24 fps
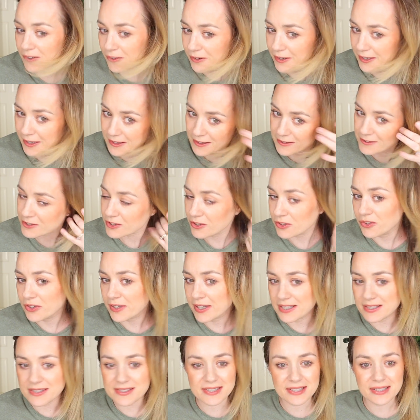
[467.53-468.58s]
Okay, so you
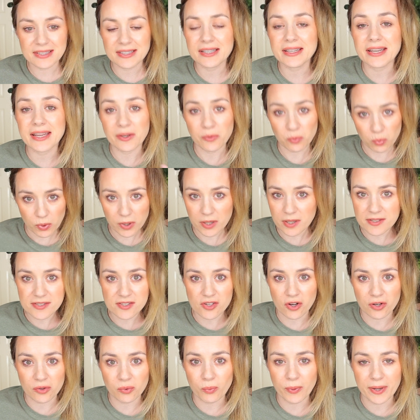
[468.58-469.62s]
can see that it works
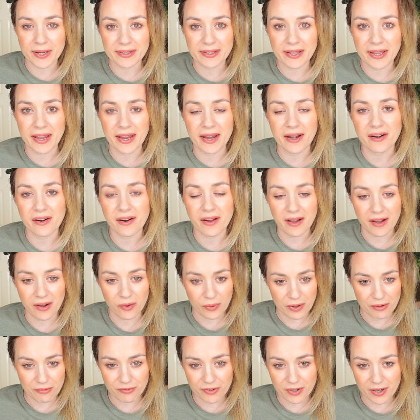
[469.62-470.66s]
on wet hair.
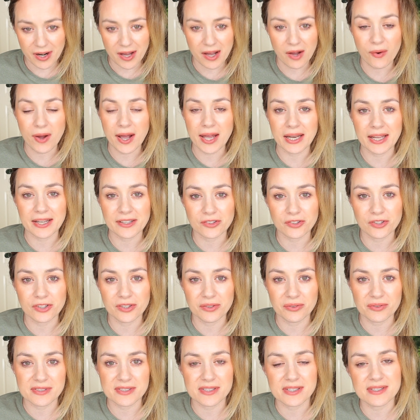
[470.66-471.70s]
However, how I like to
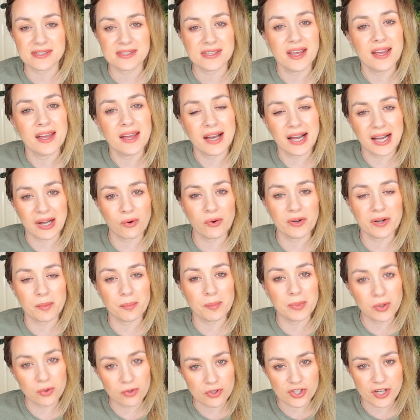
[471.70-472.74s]
use this, I wanna
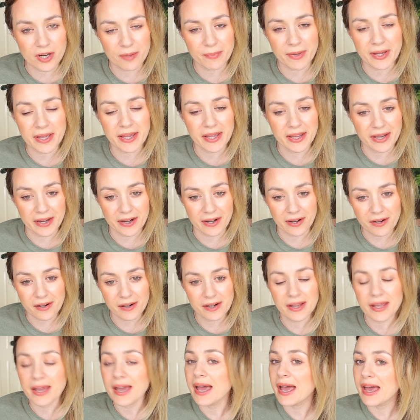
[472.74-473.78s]
blow dry my hair
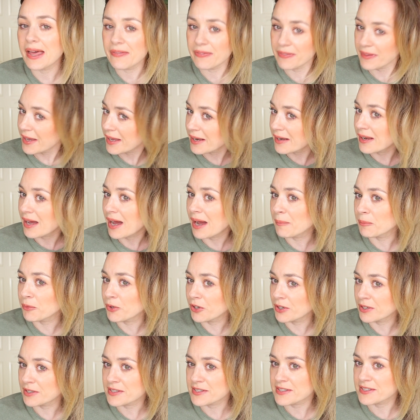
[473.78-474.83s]
and then I'm
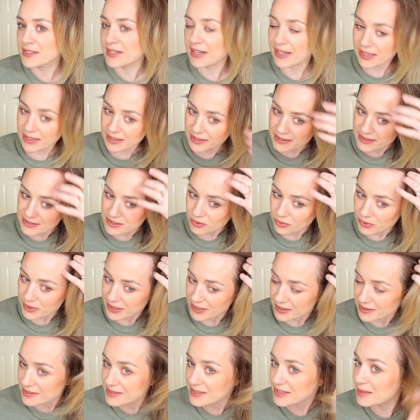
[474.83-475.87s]
gonna style it so we
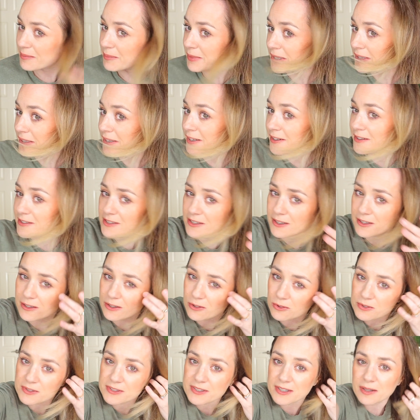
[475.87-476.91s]
can see. But here's a
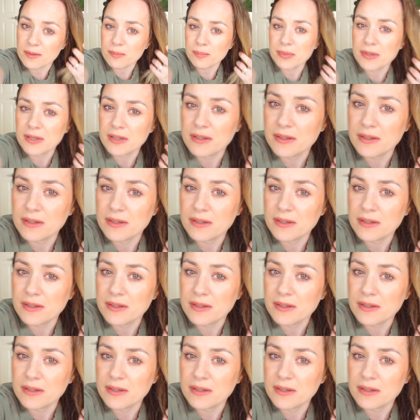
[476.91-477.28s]
close-up.